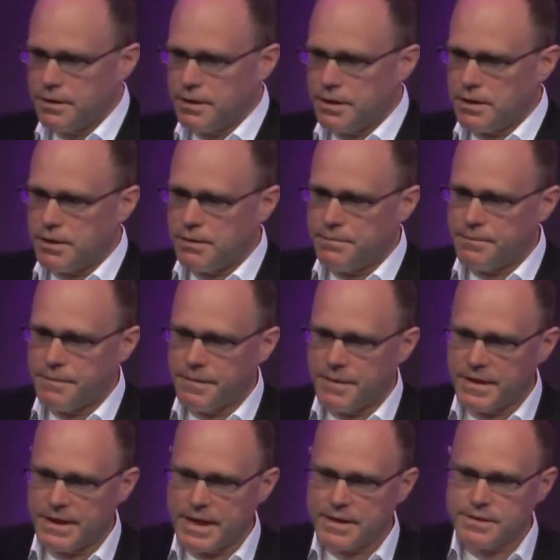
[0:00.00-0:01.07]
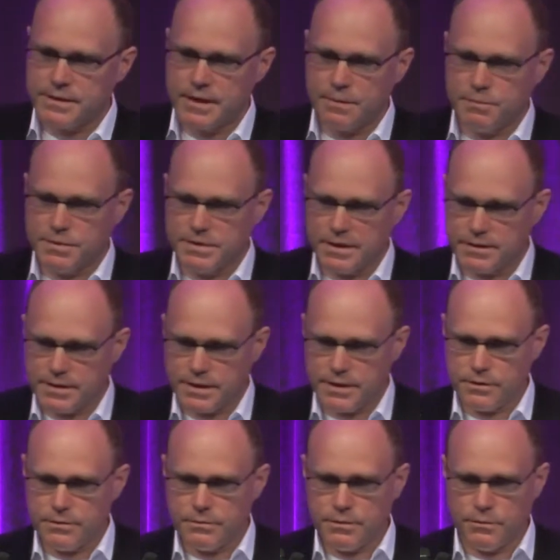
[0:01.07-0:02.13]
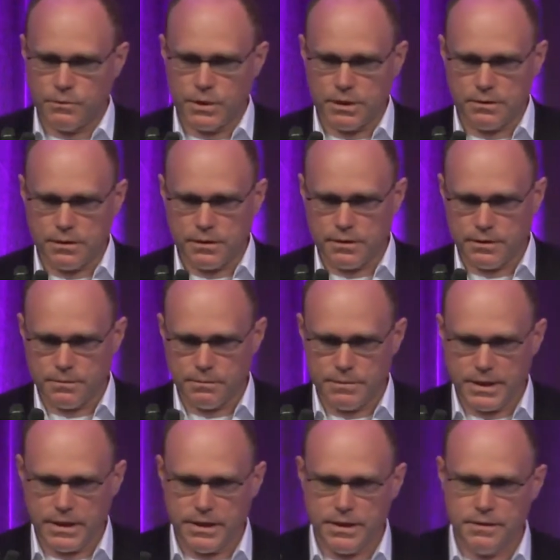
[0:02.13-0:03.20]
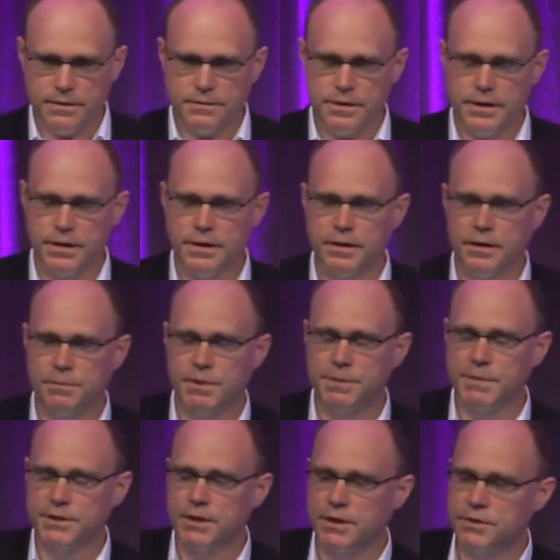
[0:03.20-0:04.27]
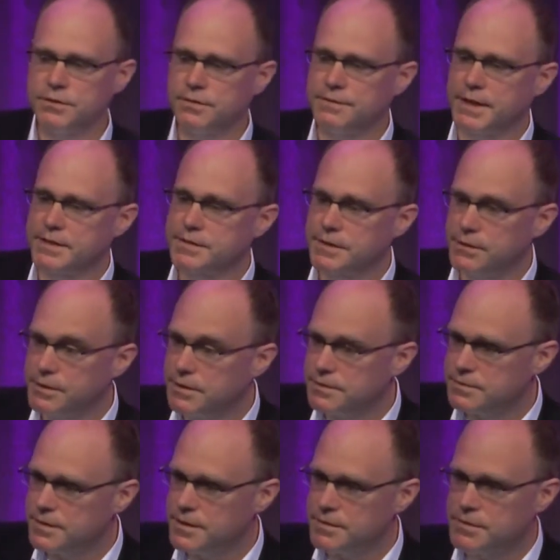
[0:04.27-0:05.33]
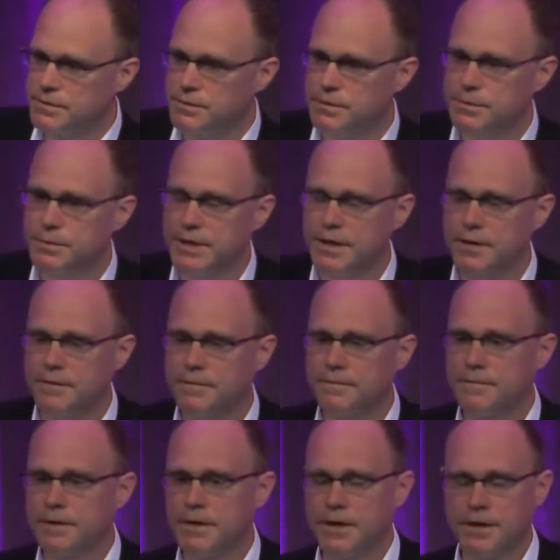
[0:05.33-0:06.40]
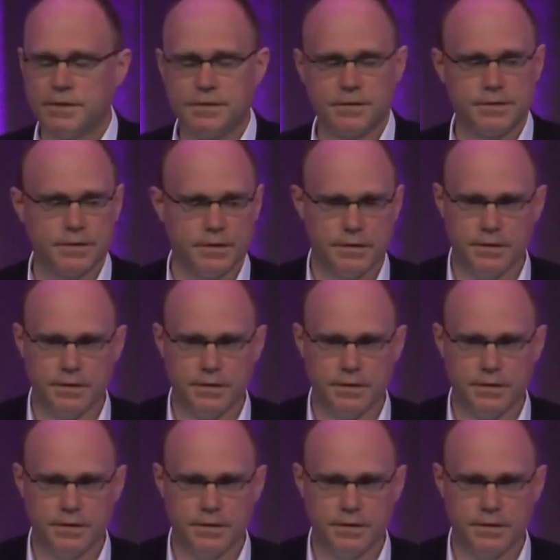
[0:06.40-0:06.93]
The next step this year will be the implementation of external sensoric we have at